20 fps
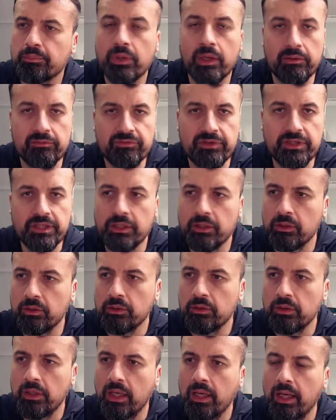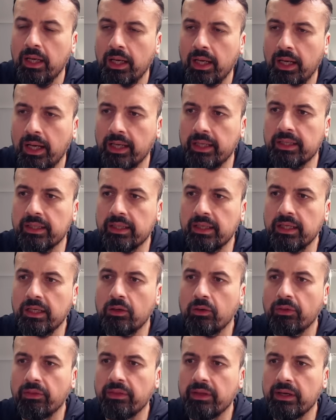Prime Video. I can
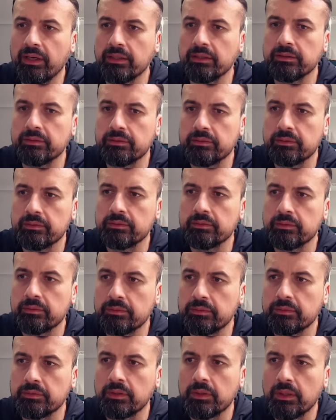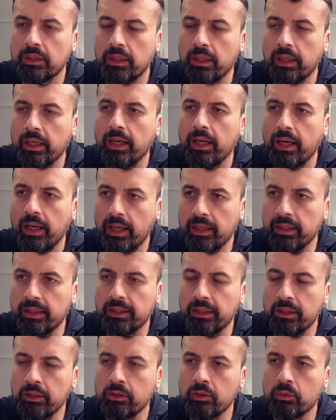click on that. I
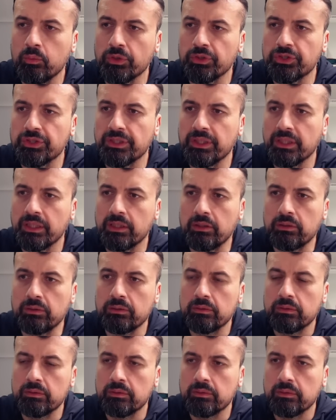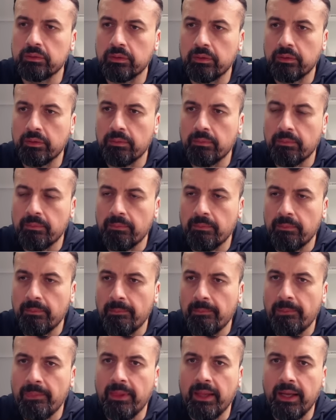can click on Watch Now.
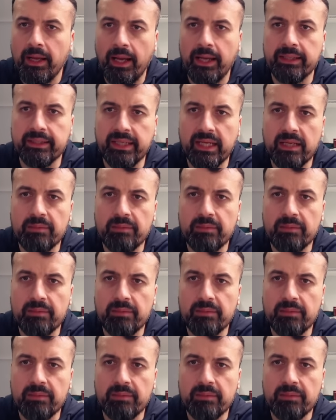And